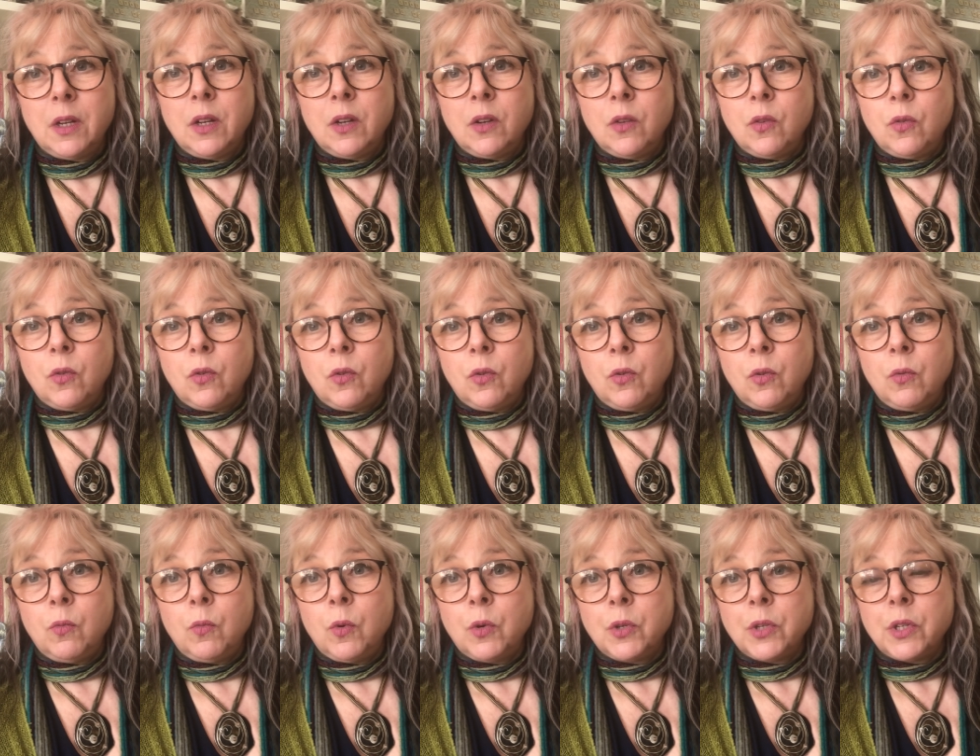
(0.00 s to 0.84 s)

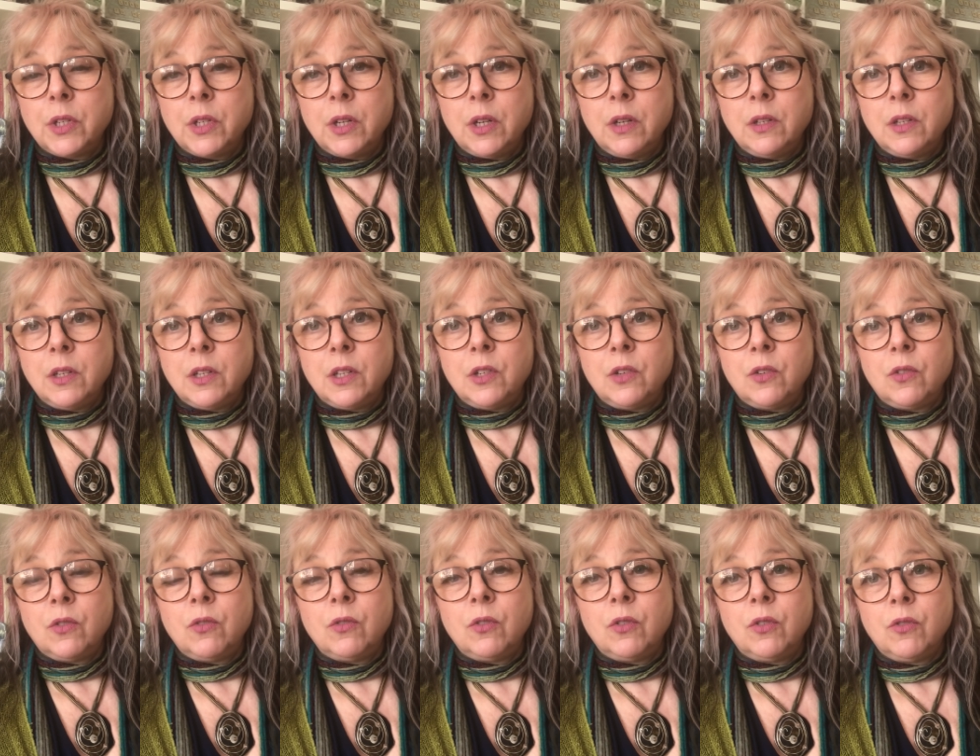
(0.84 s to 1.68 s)
or what's known as
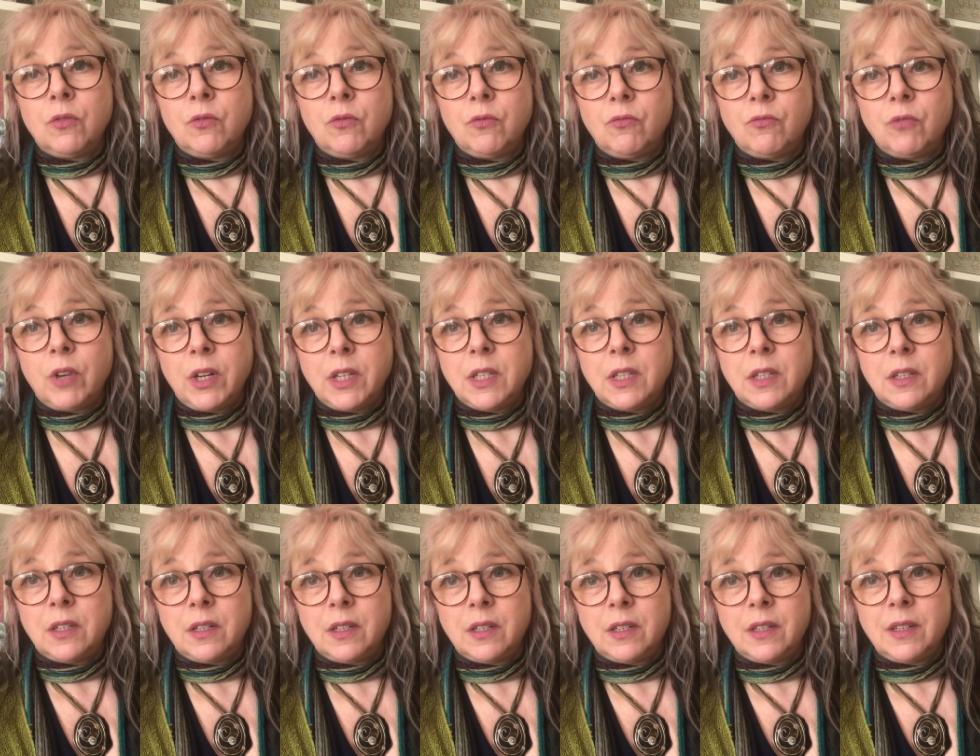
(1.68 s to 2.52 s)
your
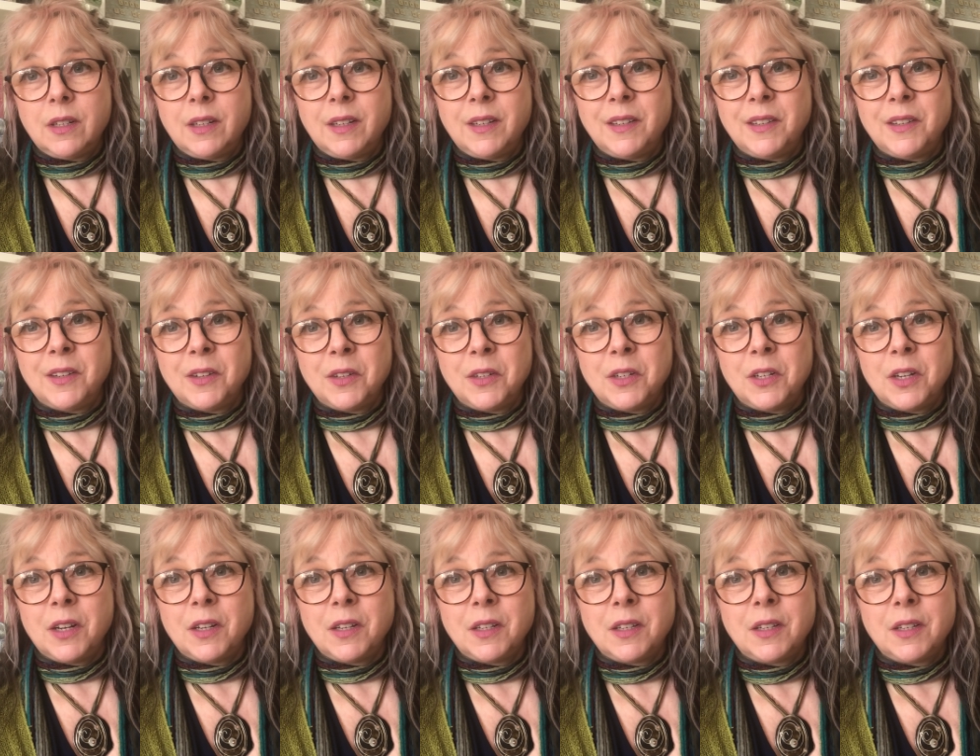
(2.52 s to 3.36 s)
rest and
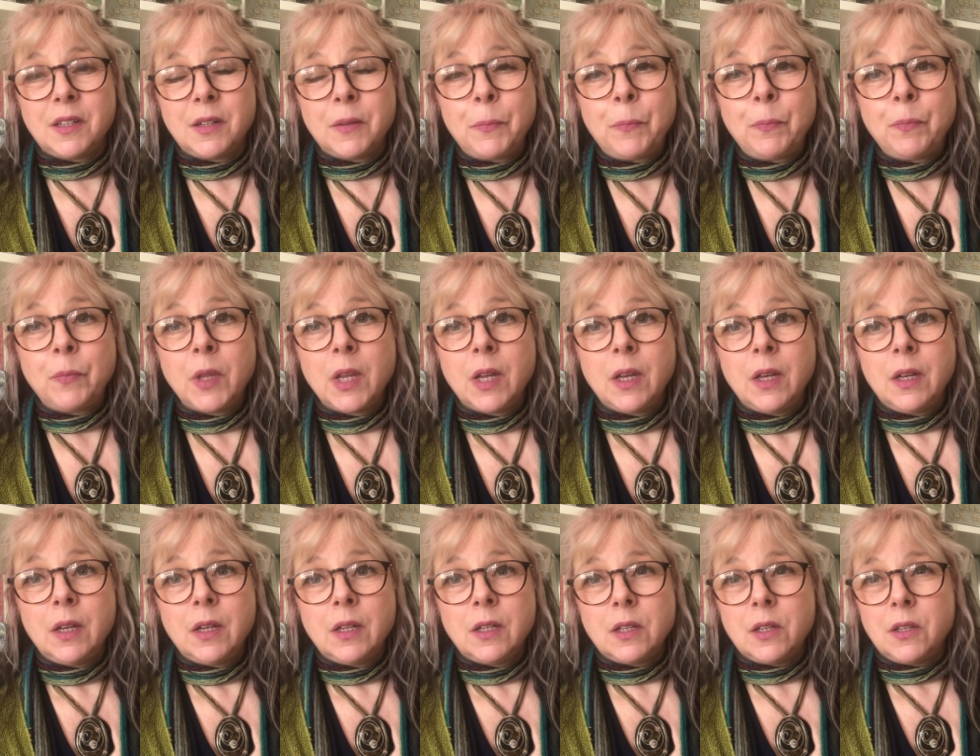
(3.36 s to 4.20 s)
digest.
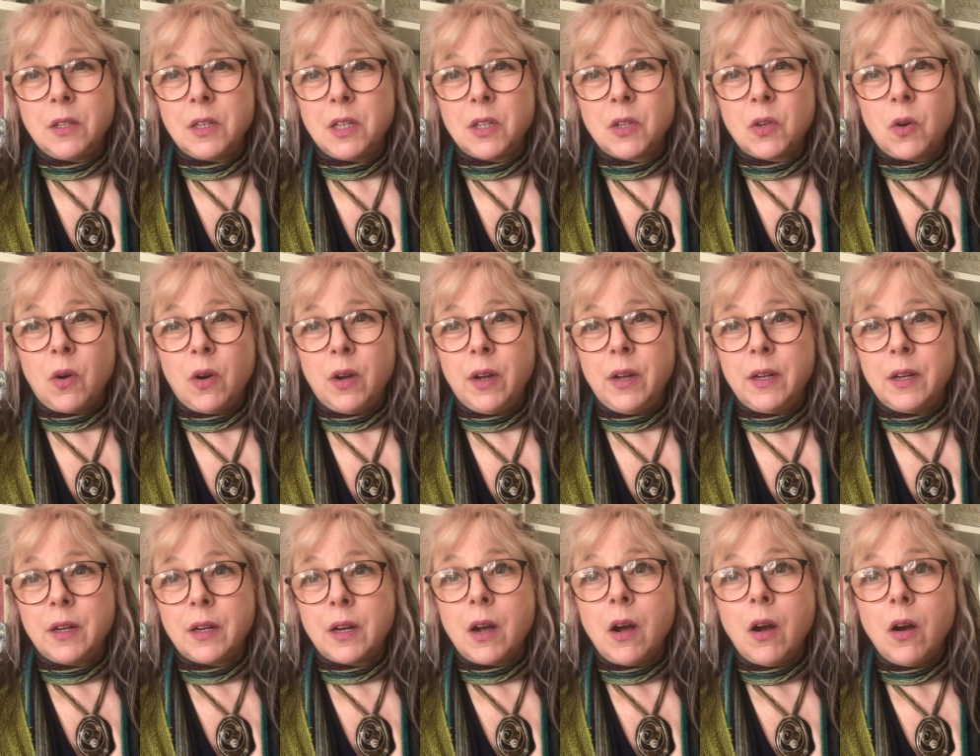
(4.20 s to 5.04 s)
So this is
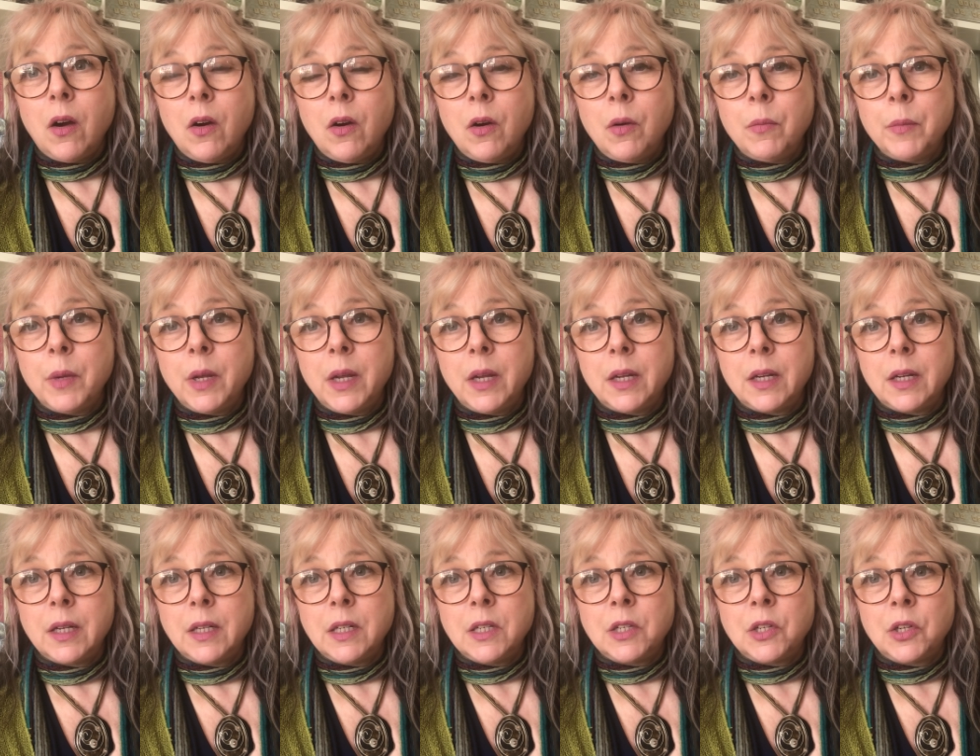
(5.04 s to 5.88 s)
quite
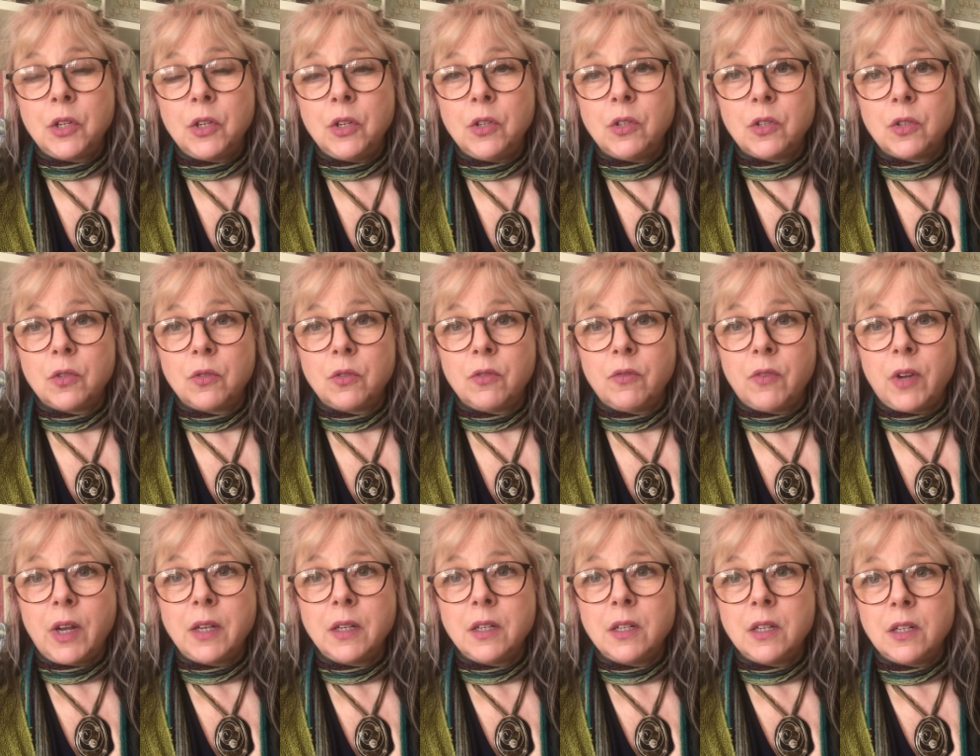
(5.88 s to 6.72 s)
calming and it's a good sort
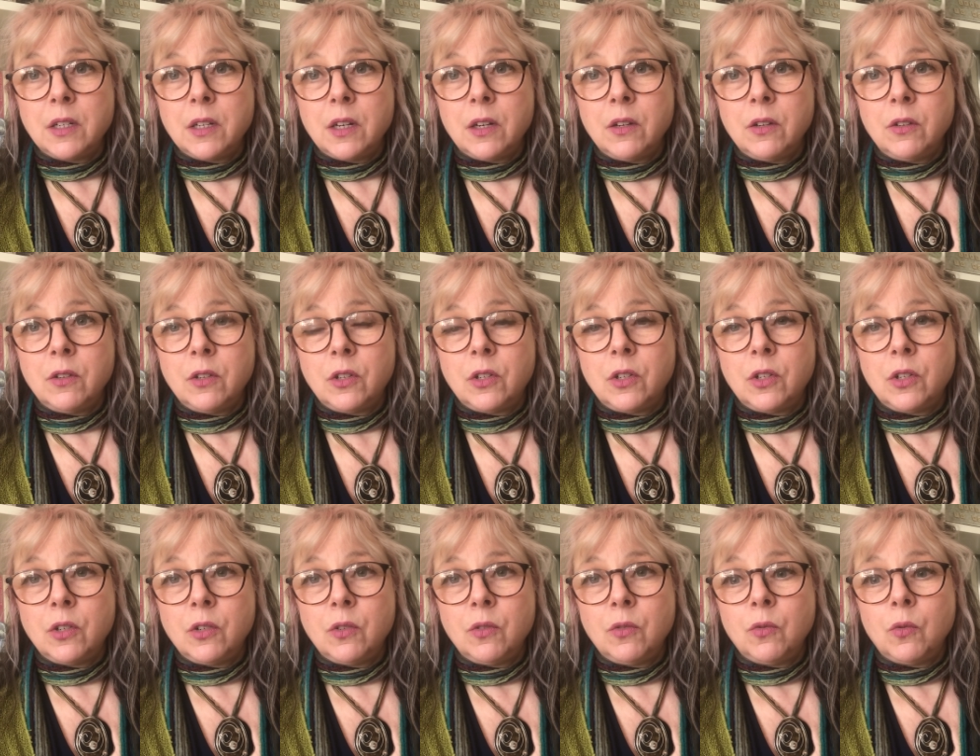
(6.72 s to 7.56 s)
of antidote
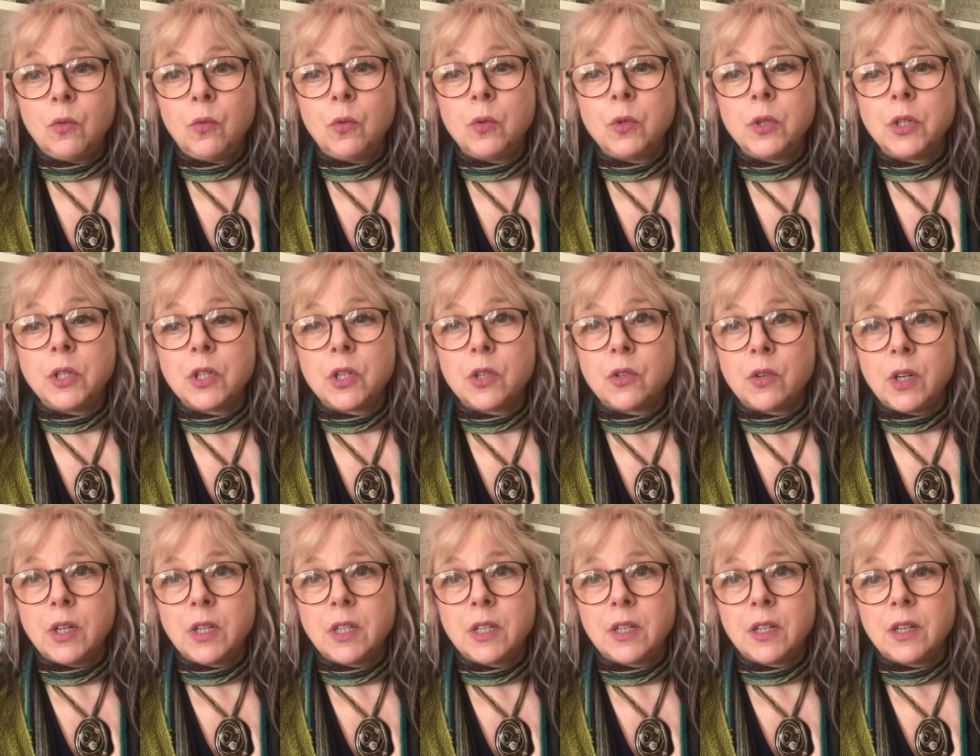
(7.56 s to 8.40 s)
to all the
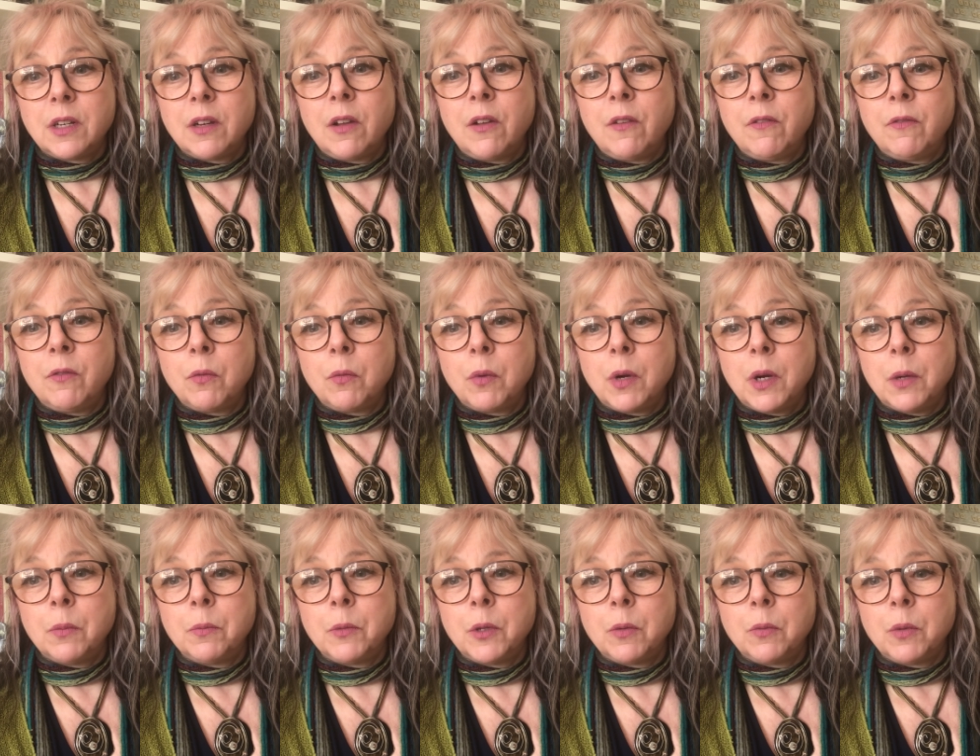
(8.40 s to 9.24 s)
stress and
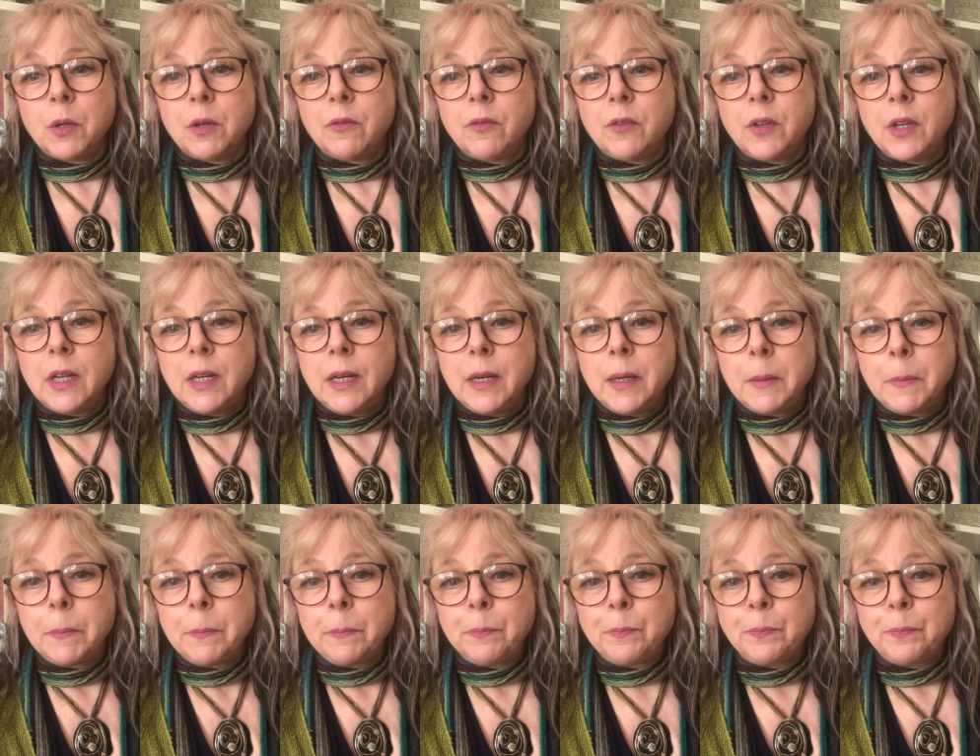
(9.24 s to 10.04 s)
overwhelm that we're feeling.